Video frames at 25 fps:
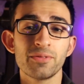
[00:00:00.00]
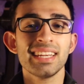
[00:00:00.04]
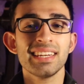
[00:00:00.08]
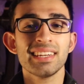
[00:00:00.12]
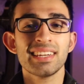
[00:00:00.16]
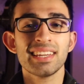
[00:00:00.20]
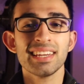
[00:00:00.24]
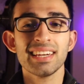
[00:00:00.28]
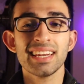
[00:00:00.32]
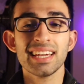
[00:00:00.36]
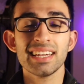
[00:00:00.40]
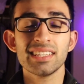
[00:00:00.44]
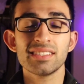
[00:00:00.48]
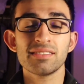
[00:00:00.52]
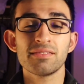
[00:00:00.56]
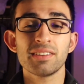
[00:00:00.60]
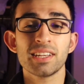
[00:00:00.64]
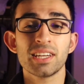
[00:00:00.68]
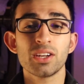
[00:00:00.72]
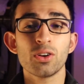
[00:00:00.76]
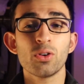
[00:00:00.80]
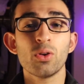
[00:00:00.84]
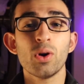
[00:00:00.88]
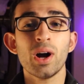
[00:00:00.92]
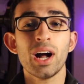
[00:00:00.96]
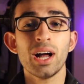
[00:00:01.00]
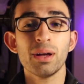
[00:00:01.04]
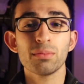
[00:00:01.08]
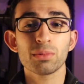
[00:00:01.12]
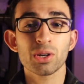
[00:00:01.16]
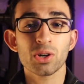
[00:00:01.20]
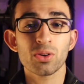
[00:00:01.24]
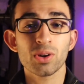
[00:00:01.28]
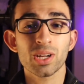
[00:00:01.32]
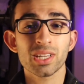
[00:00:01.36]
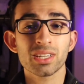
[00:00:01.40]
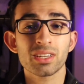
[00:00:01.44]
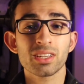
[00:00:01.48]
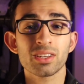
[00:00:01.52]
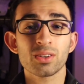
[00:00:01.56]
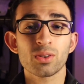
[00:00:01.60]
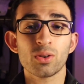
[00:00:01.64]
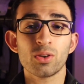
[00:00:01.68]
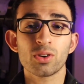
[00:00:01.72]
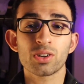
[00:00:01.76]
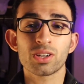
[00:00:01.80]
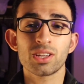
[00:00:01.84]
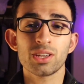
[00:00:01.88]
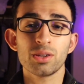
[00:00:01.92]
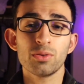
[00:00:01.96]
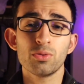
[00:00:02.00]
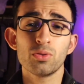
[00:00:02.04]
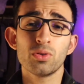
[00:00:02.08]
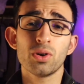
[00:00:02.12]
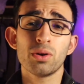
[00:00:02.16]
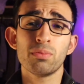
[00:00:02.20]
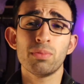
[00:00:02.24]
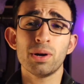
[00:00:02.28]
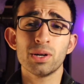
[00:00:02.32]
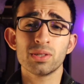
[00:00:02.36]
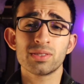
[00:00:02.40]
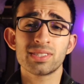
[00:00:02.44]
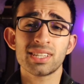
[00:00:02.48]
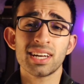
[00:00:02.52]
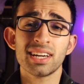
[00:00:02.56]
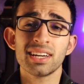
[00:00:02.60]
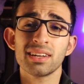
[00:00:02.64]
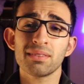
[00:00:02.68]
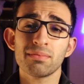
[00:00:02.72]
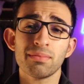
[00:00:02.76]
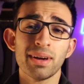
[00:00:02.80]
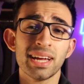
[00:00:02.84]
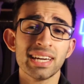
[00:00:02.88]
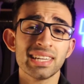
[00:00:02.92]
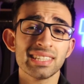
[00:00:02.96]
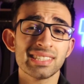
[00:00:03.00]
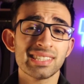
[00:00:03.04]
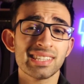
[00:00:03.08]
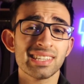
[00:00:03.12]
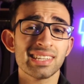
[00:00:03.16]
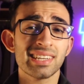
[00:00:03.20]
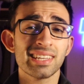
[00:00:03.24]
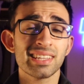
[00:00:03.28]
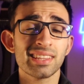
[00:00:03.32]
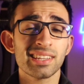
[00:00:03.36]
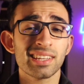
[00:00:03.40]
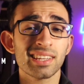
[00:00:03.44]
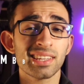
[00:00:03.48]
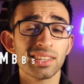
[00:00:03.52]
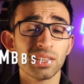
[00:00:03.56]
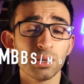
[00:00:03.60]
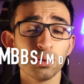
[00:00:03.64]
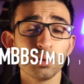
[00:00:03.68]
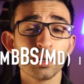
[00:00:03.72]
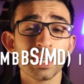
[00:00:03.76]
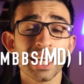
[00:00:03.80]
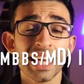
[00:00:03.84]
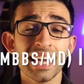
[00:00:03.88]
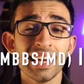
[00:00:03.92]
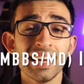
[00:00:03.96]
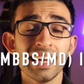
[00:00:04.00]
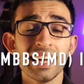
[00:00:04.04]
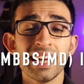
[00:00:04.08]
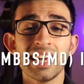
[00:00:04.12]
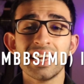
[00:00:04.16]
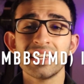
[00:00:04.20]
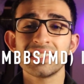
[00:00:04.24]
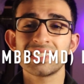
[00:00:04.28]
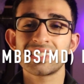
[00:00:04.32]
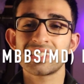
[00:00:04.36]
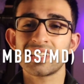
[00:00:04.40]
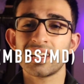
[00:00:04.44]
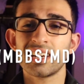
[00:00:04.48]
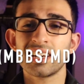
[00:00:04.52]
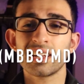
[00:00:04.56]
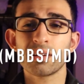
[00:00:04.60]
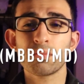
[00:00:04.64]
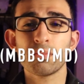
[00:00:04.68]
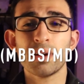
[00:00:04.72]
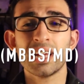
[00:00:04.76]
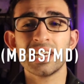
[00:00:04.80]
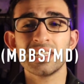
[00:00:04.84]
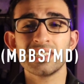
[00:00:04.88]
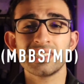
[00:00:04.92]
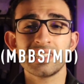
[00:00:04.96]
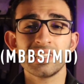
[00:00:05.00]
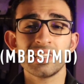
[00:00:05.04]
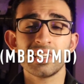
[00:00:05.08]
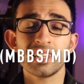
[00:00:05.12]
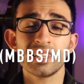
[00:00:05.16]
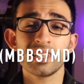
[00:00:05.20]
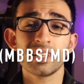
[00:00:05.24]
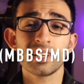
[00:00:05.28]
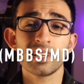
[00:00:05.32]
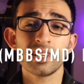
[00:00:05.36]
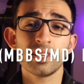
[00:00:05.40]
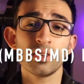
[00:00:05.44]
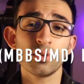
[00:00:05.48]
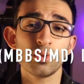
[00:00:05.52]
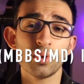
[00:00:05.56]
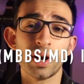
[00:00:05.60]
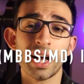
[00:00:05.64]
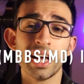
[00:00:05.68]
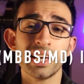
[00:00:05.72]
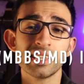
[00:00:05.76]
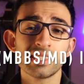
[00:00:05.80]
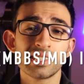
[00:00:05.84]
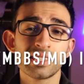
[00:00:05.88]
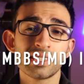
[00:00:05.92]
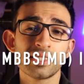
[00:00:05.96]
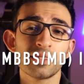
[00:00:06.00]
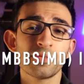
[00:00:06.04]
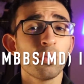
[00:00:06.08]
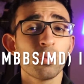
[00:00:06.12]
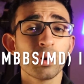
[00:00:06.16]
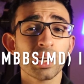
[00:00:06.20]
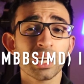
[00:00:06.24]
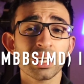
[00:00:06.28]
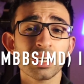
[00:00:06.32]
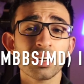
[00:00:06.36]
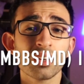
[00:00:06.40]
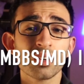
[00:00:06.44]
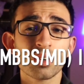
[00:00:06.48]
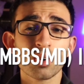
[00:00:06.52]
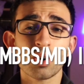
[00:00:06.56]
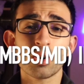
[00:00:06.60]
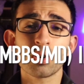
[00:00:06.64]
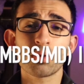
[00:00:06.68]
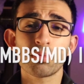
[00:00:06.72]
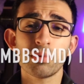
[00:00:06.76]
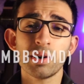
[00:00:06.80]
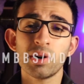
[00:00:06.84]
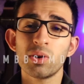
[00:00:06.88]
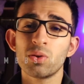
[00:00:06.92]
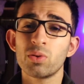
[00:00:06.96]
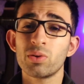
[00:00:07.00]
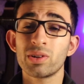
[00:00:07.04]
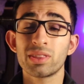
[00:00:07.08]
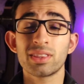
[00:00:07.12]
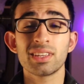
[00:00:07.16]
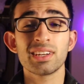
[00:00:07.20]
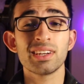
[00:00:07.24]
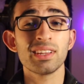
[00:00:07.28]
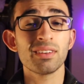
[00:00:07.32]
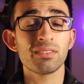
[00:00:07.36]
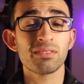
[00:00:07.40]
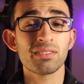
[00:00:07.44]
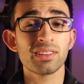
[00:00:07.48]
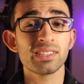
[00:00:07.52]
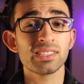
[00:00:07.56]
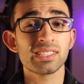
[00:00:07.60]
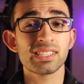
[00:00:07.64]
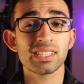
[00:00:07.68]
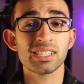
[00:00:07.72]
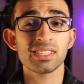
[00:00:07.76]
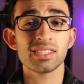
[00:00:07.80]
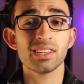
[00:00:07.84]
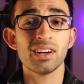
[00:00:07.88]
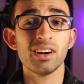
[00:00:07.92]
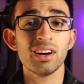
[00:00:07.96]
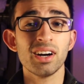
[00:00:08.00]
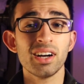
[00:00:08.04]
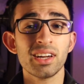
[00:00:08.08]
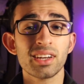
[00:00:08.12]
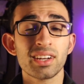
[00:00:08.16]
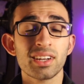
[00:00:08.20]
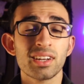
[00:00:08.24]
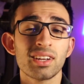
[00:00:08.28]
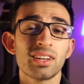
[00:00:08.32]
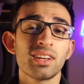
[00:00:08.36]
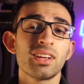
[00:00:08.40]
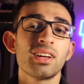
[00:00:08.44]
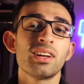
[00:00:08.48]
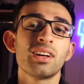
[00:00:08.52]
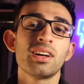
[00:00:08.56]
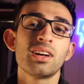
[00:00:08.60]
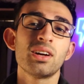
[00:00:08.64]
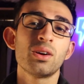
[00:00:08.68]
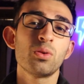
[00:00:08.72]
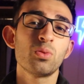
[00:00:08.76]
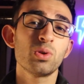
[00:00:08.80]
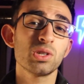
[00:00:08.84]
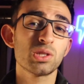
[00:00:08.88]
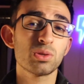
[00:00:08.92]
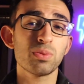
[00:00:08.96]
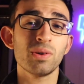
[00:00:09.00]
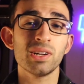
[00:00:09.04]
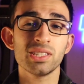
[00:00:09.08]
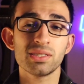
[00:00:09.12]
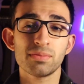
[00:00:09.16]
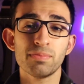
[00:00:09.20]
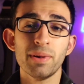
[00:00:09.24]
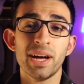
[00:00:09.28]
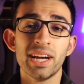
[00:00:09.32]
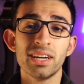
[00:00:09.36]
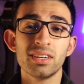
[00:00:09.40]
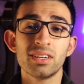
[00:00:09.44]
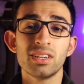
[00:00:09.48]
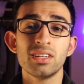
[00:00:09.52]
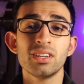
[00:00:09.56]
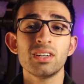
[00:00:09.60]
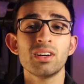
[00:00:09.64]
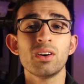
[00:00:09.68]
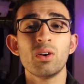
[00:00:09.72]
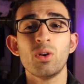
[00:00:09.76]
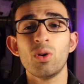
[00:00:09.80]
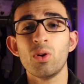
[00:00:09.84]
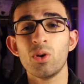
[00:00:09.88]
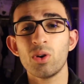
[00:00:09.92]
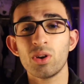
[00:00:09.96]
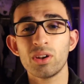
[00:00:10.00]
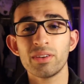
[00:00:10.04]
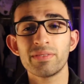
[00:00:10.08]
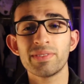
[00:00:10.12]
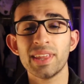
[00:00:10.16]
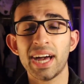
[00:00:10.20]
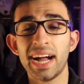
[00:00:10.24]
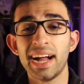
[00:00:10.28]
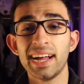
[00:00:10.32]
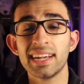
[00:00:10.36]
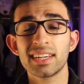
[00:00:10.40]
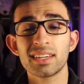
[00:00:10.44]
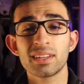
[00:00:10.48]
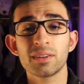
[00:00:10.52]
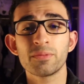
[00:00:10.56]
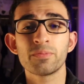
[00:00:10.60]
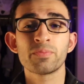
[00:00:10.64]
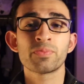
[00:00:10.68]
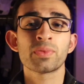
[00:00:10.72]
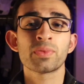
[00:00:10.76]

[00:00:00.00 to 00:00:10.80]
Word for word: In today's video, I'm going to talk to you about studying medicine in the UK and studying medicine in the US. We're going to talk about what the differences are, which one's better, all of that.